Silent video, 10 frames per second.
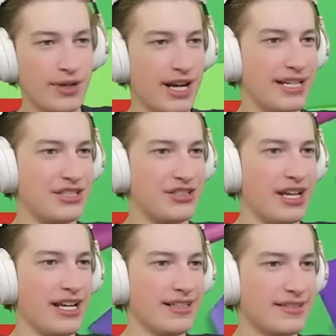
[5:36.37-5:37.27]
We got
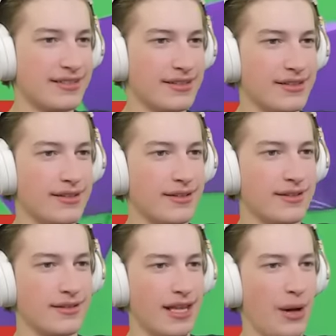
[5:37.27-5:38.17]
Jinxed.
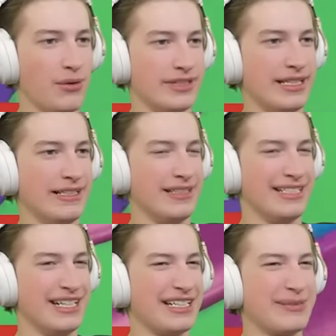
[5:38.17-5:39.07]
That was an easy
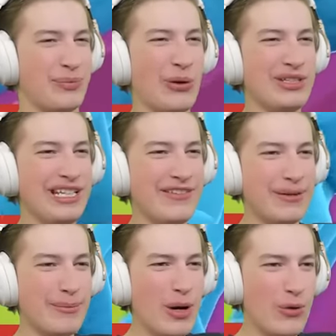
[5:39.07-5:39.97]
Jinx. Bro didn't
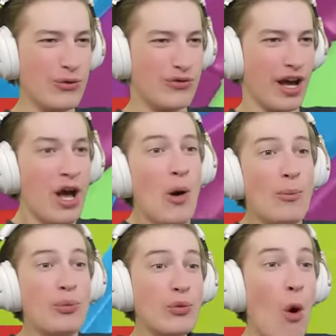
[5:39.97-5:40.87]
even move.
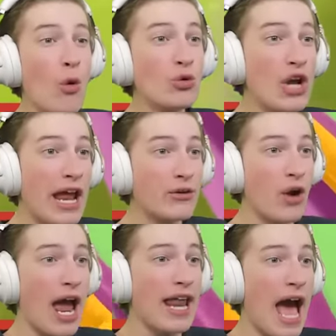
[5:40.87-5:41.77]
Bro ran
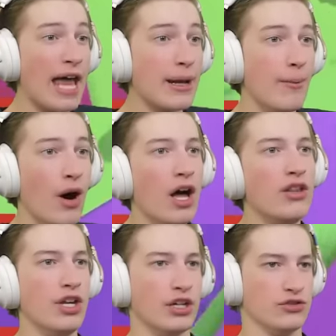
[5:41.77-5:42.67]
right at him.
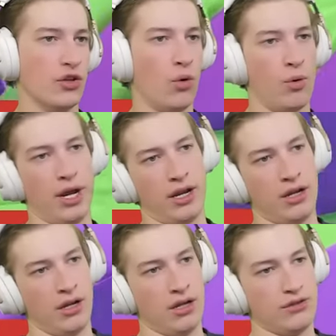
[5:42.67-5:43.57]
There's no way.
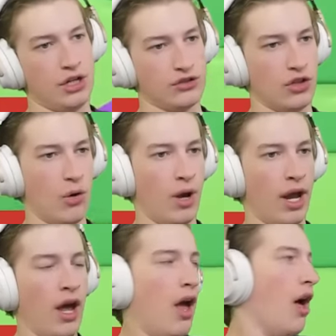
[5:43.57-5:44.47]
There's no way.